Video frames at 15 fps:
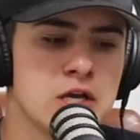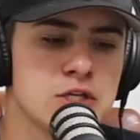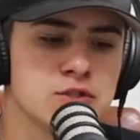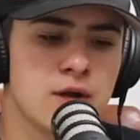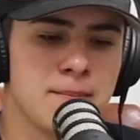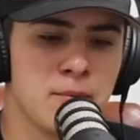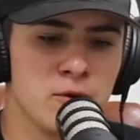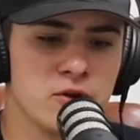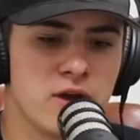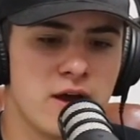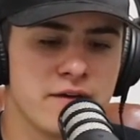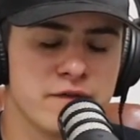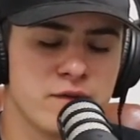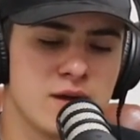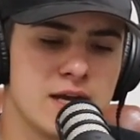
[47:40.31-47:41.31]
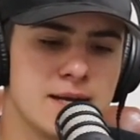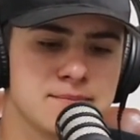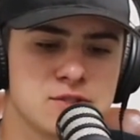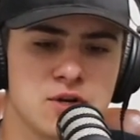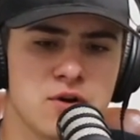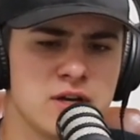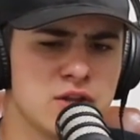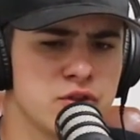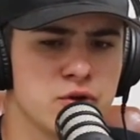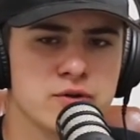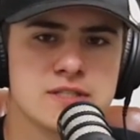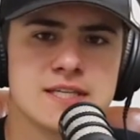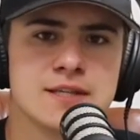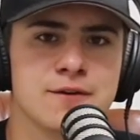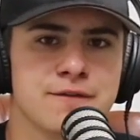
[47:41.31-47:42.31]
So I pulled off. We ended up starting
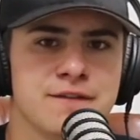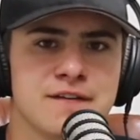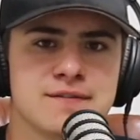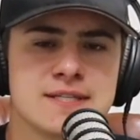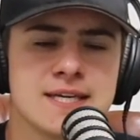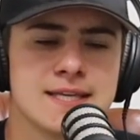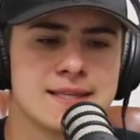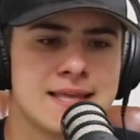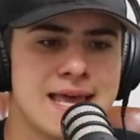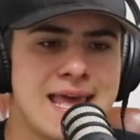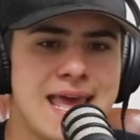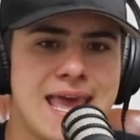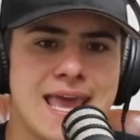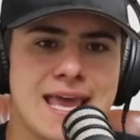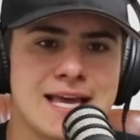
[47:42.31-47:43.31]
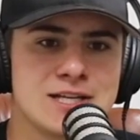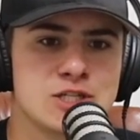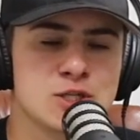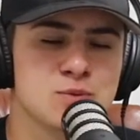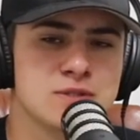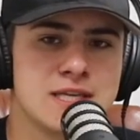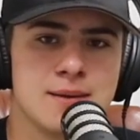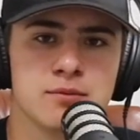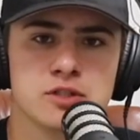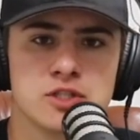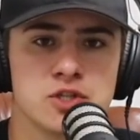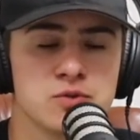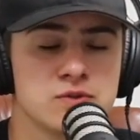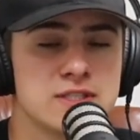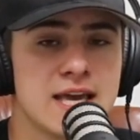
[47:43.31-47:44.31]
13th or 15th and just was able
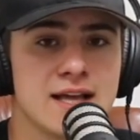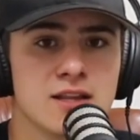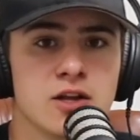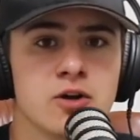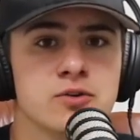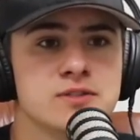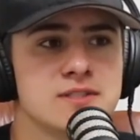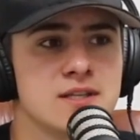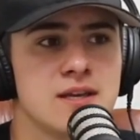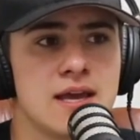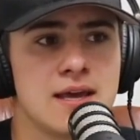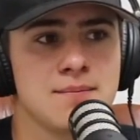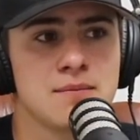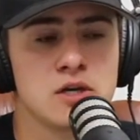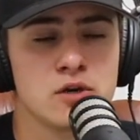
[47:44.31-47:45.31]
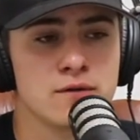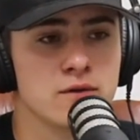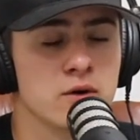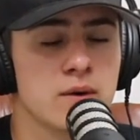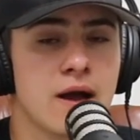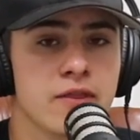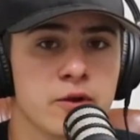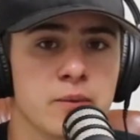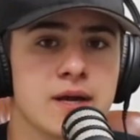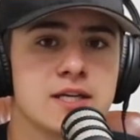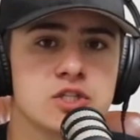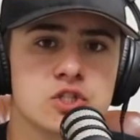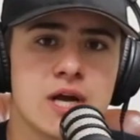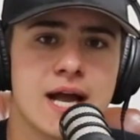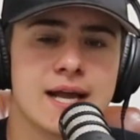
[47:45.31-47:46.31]
to use yellows and maneuver around the
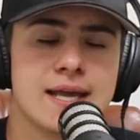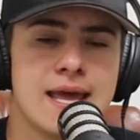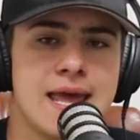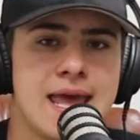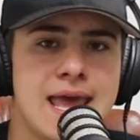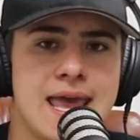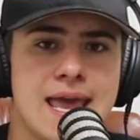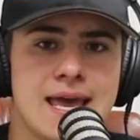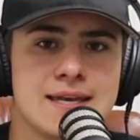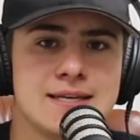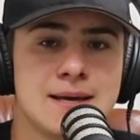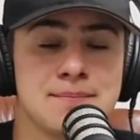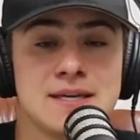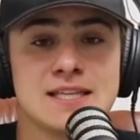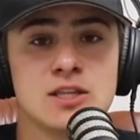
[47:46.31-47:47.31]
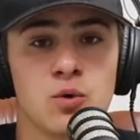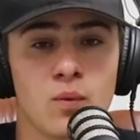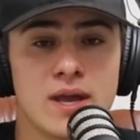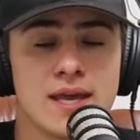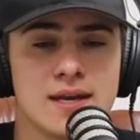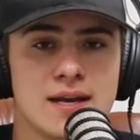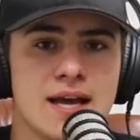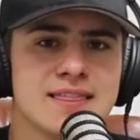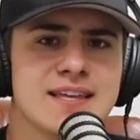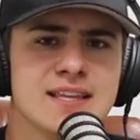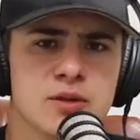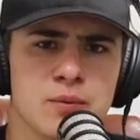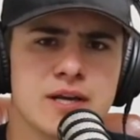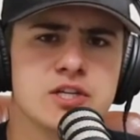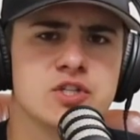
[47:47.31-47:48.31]
racetrack and get the win. And I think
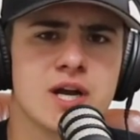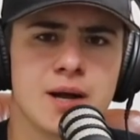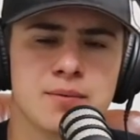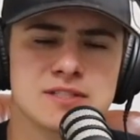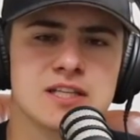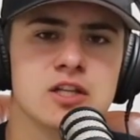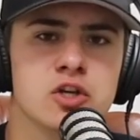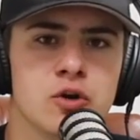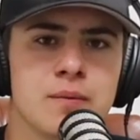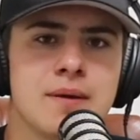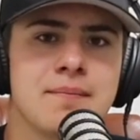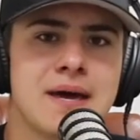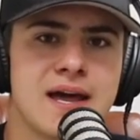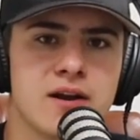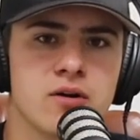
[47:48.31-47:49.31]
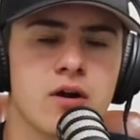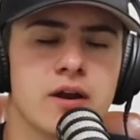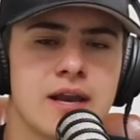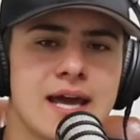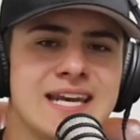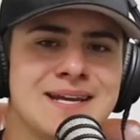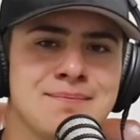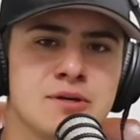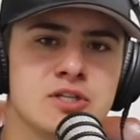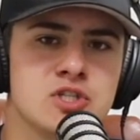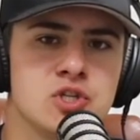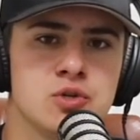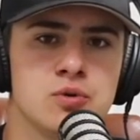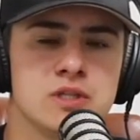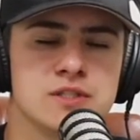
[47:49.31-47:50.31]
the racetrack was a little bit better on night number
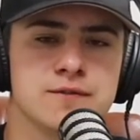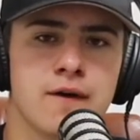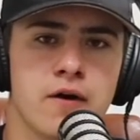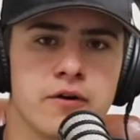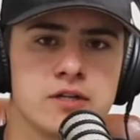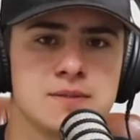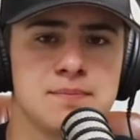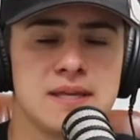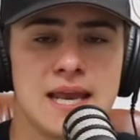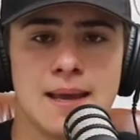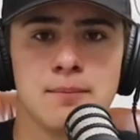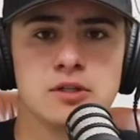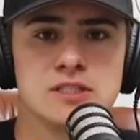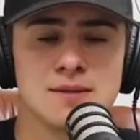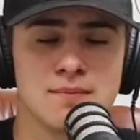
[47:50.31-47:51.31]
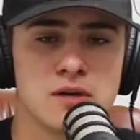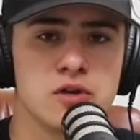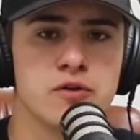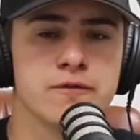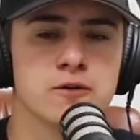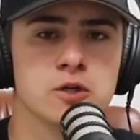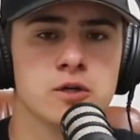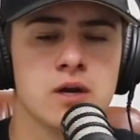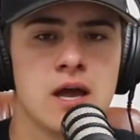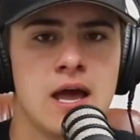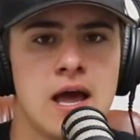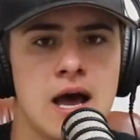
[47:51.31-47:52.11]
2 as far as being able to maneuver.